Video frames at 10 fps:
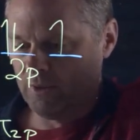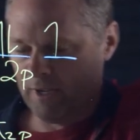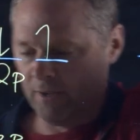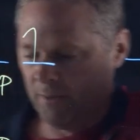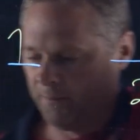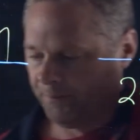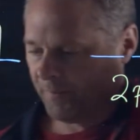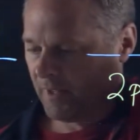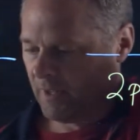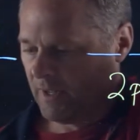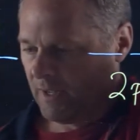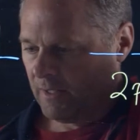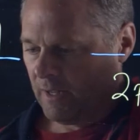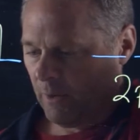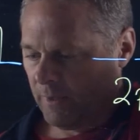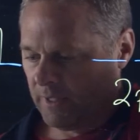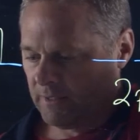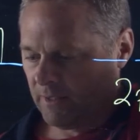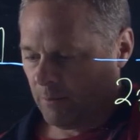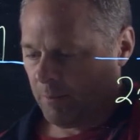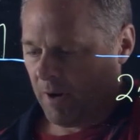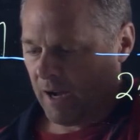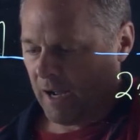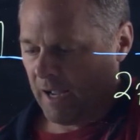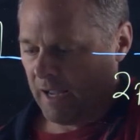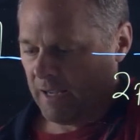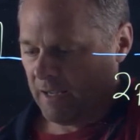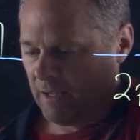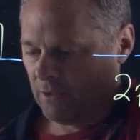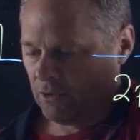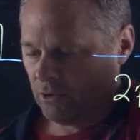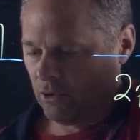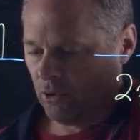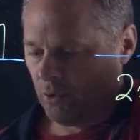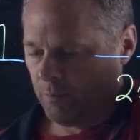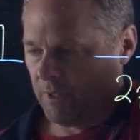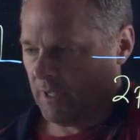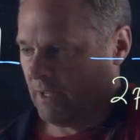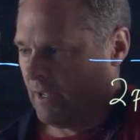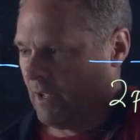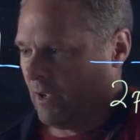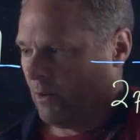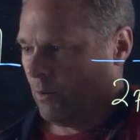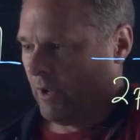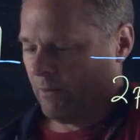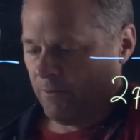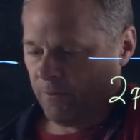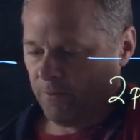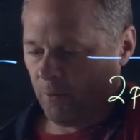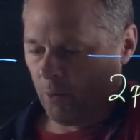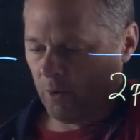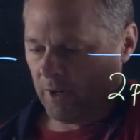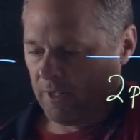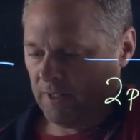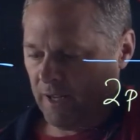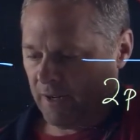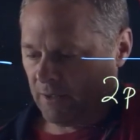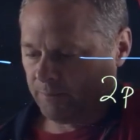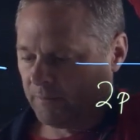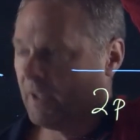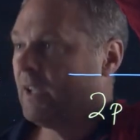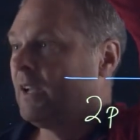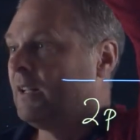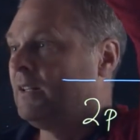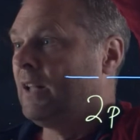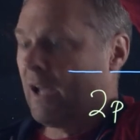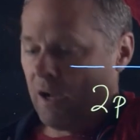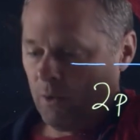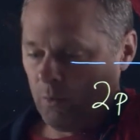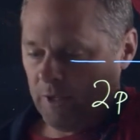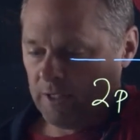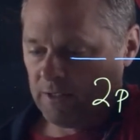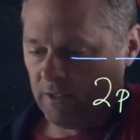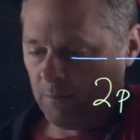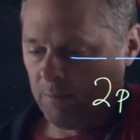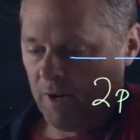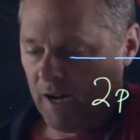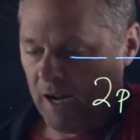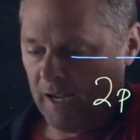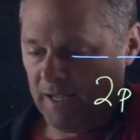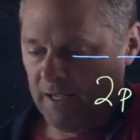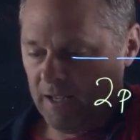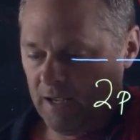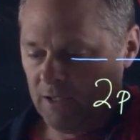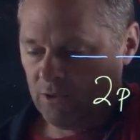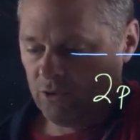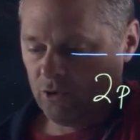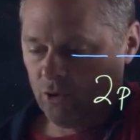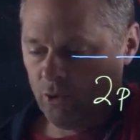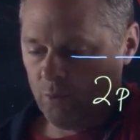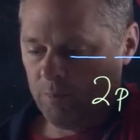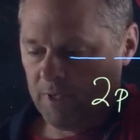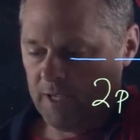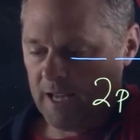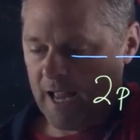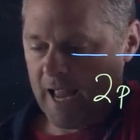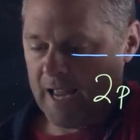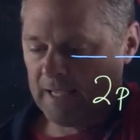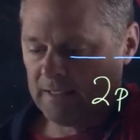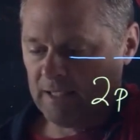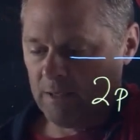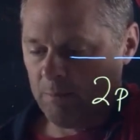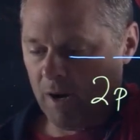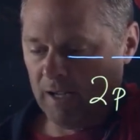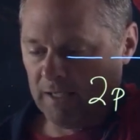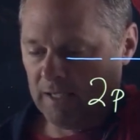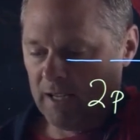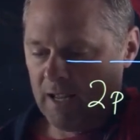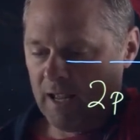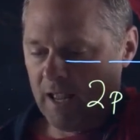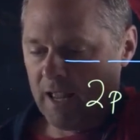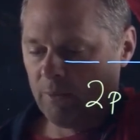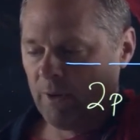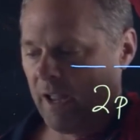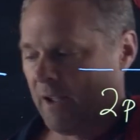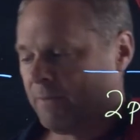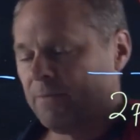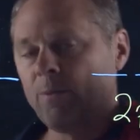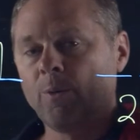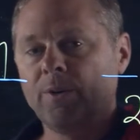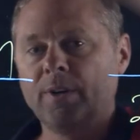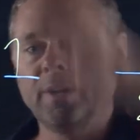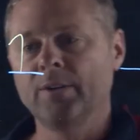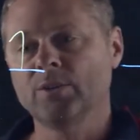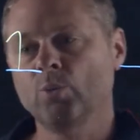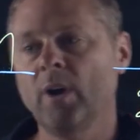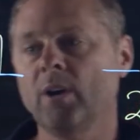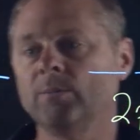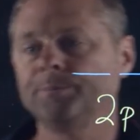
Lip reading: in there. Now we get to the pi 2p, we have 4 in there. Now we get to the pi 2p antibonding, and we have 4 in there as well.